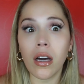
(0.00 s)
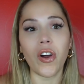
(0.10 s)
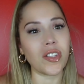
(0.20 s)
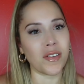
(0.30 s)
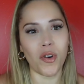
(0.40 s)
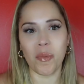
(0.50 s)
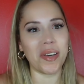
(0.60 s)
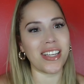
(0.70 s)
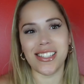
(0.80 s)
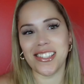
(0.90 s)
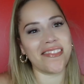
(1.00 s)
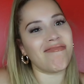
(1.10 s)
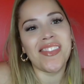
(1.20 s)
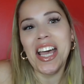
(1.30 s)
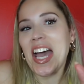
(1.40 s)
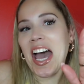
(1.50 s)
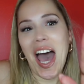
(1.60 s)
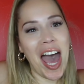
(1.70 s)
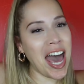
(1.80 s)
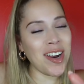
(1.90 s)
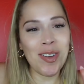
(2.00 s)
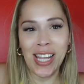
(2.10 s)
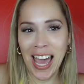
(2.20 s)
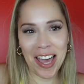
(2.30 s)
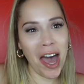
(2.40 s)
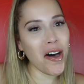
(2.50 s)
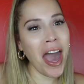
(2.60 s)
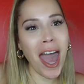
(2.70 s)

First of all, I don't like how